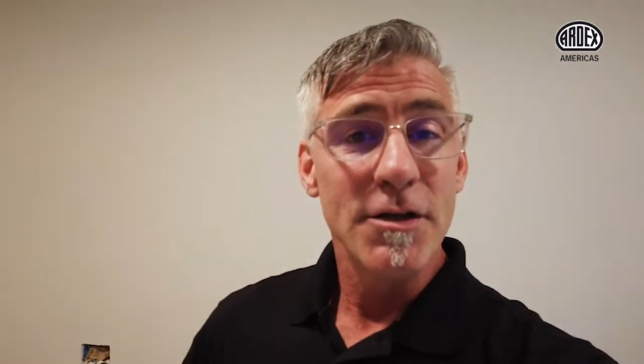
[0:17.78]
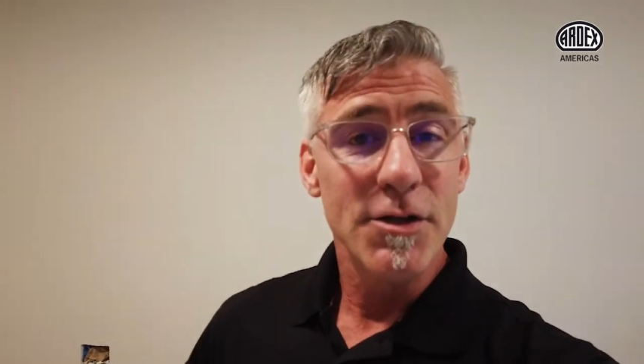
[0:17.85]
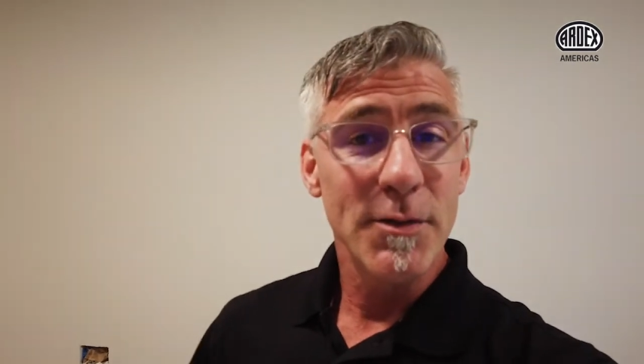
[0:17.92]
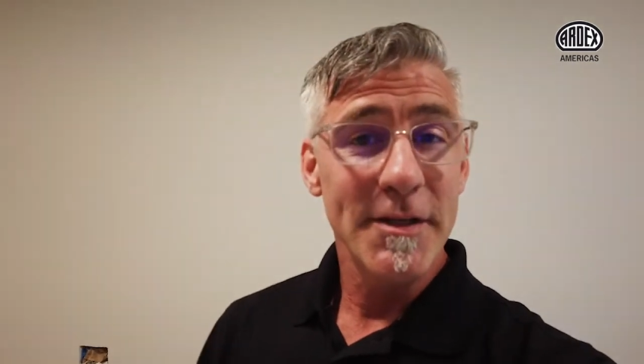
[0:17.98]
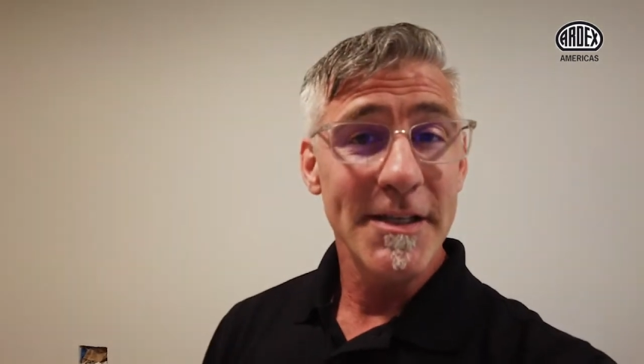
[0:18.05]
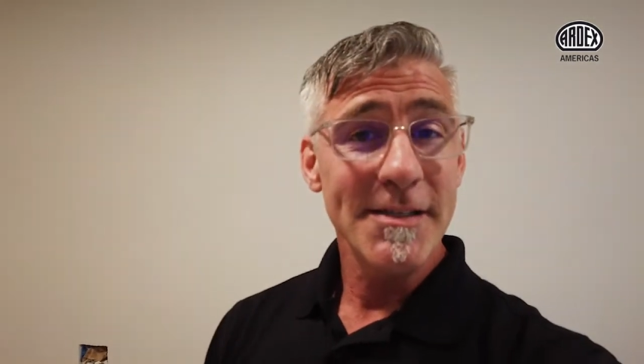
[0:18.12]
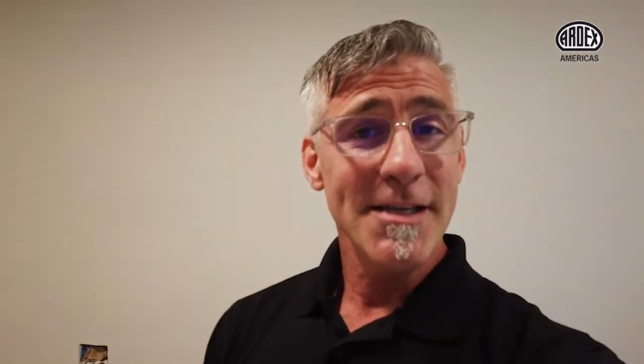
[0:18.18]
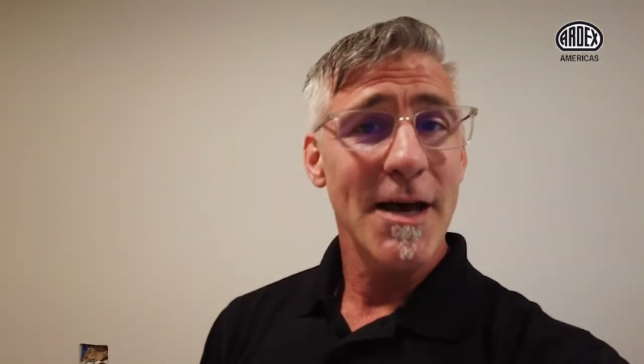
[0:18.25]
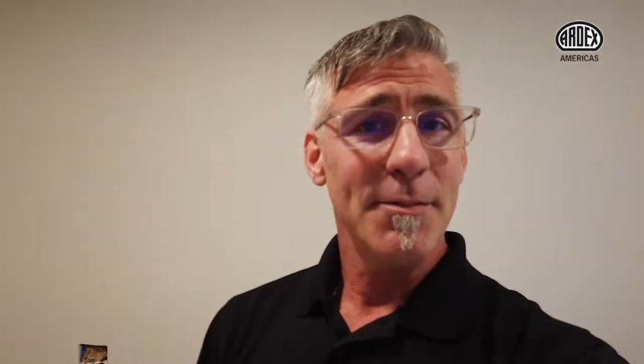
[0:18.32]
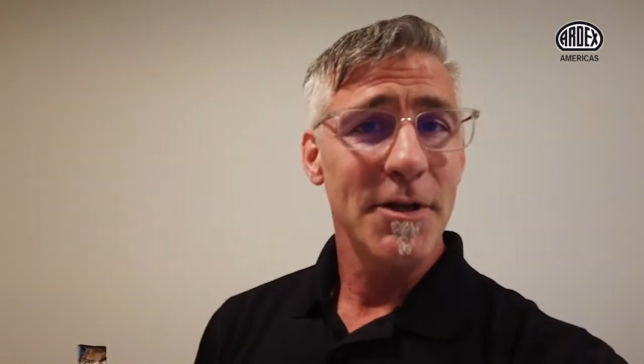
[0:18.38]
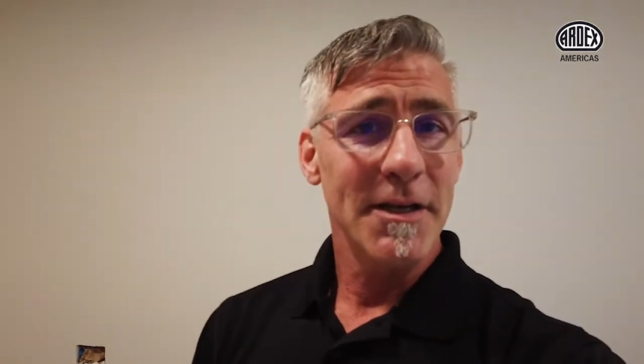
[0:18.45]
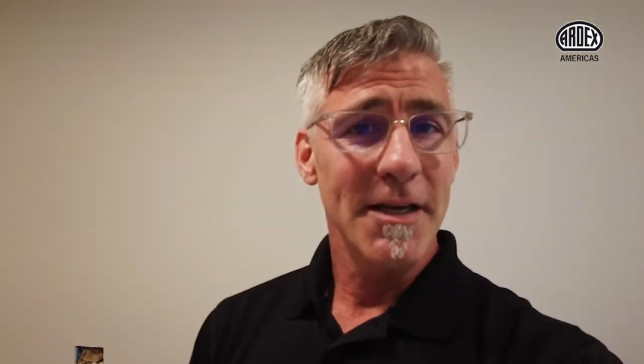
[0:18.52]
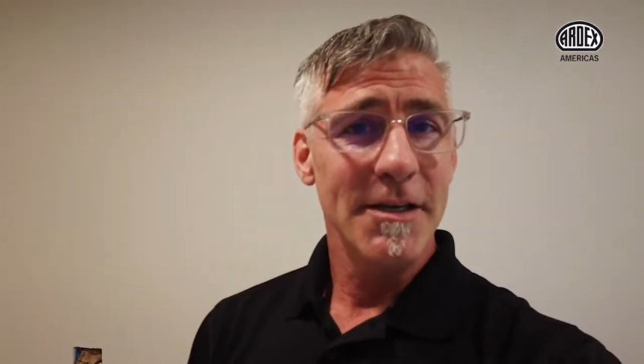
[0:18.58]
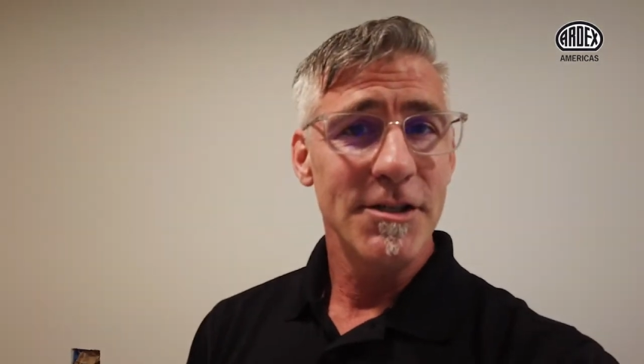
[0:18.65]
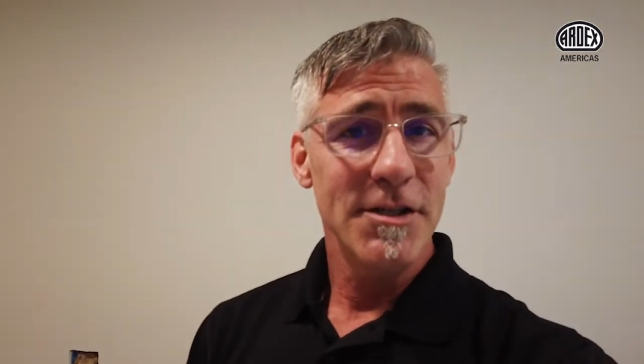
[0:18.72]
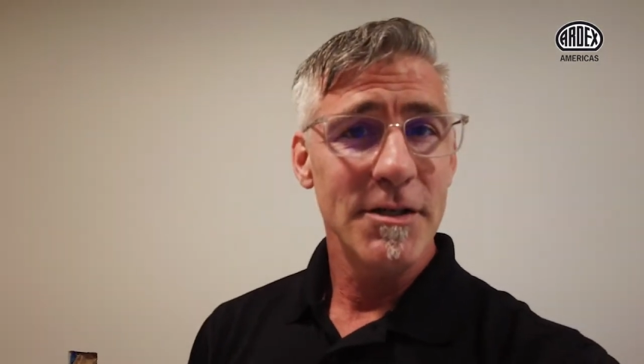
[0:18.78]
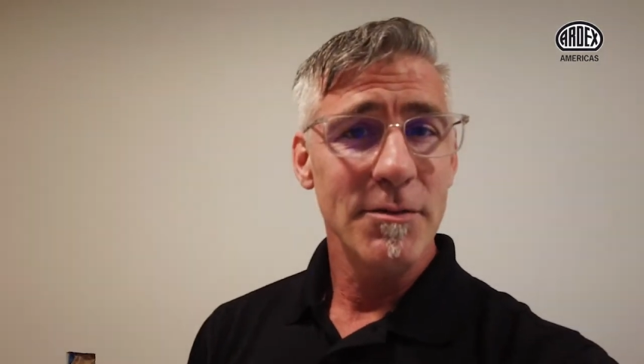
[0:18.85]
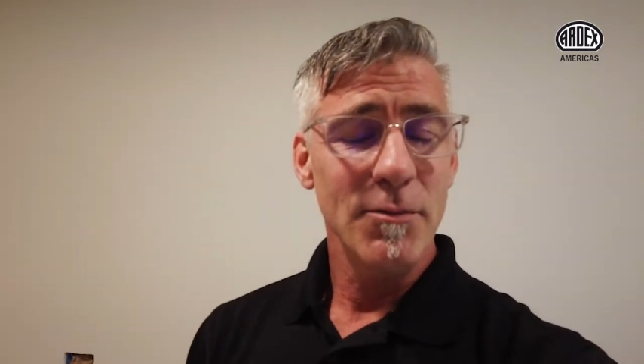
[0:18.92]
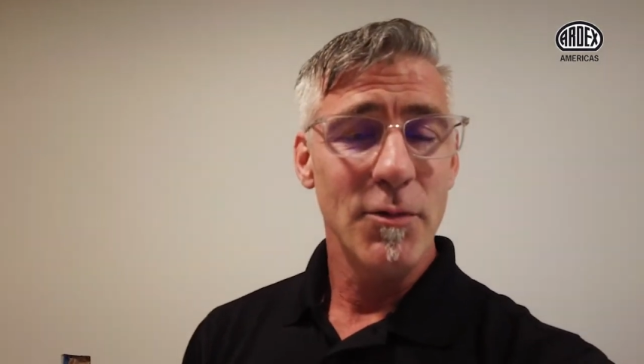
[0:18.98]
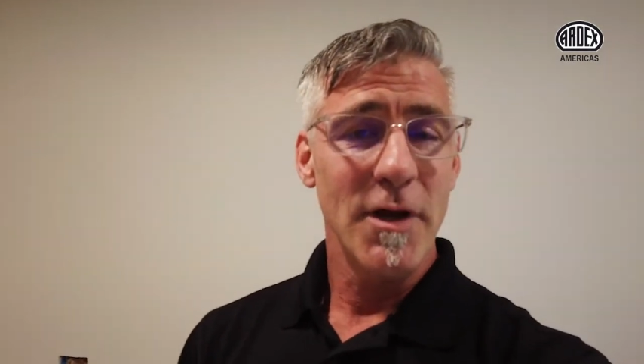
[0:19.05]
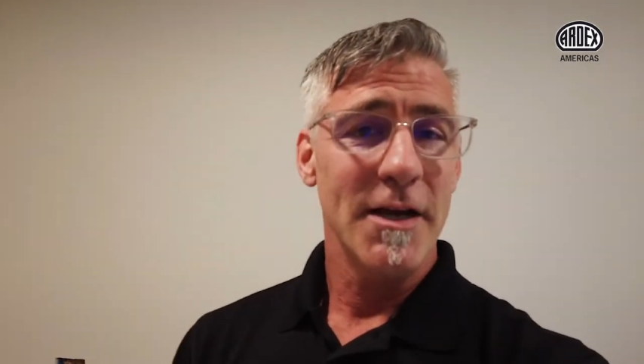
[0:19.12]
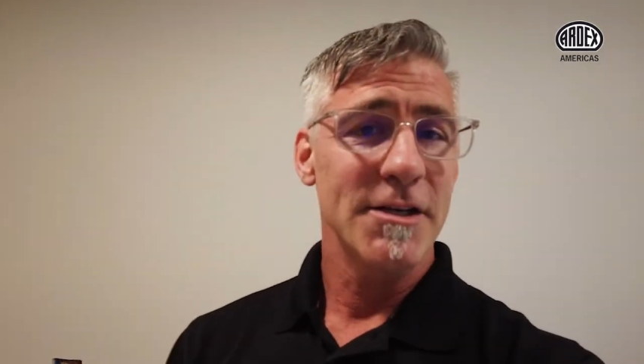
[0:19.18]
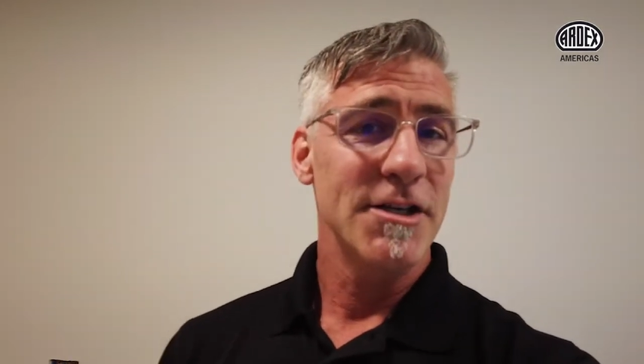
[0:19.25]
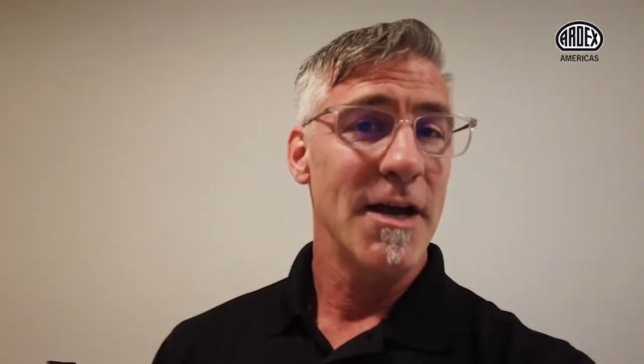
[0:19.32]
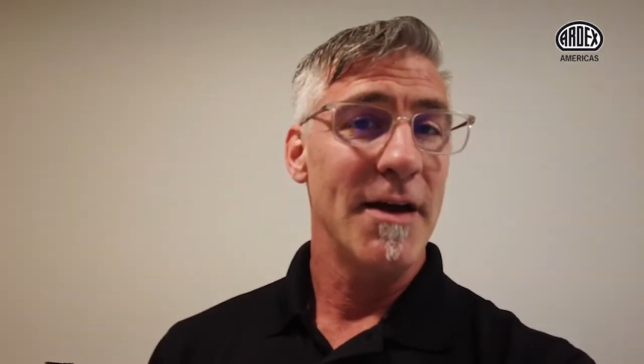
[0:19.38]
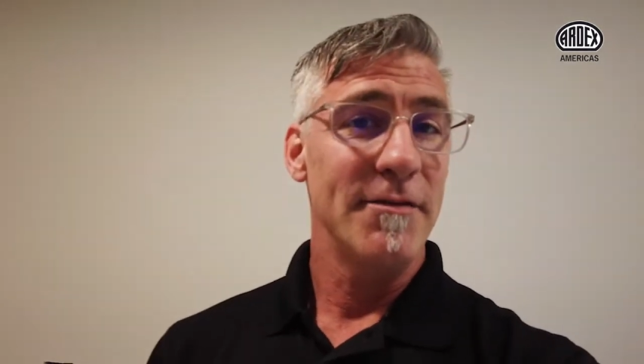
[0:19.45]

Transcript: So in this application, we actually